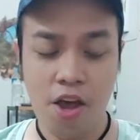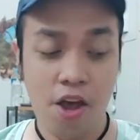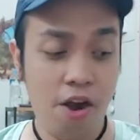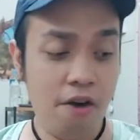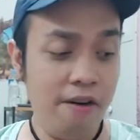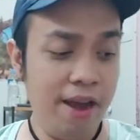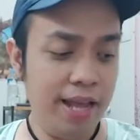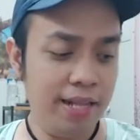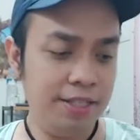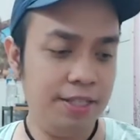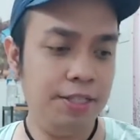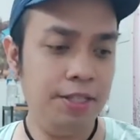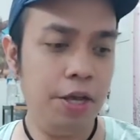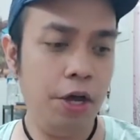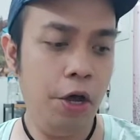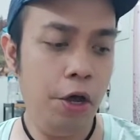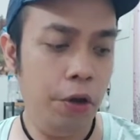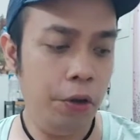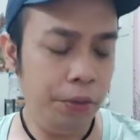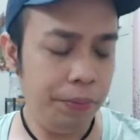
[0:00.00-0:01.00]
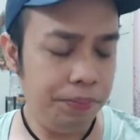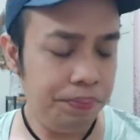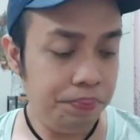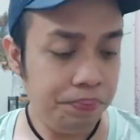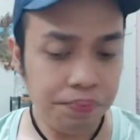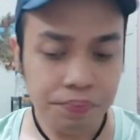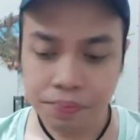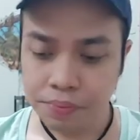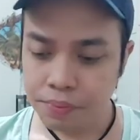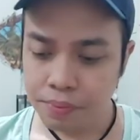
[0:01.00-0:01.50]
Alright, so
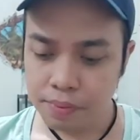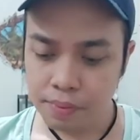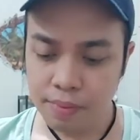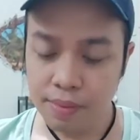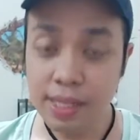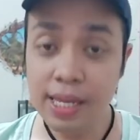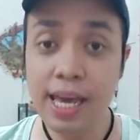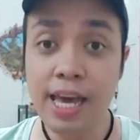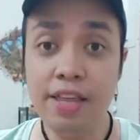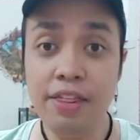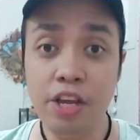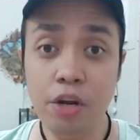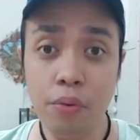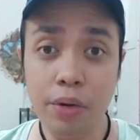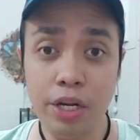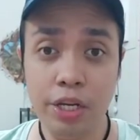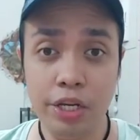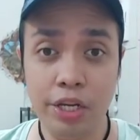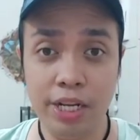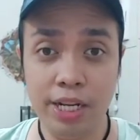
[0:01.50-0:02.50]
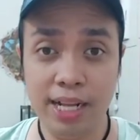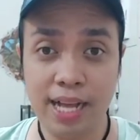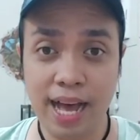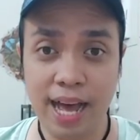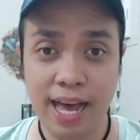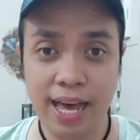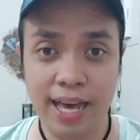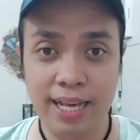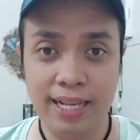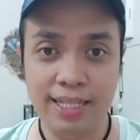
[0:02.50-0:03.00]
I think we're good,
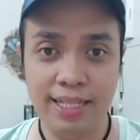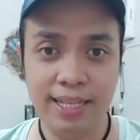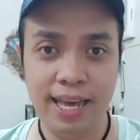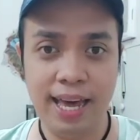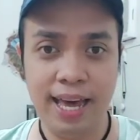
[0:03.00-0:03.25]
guys,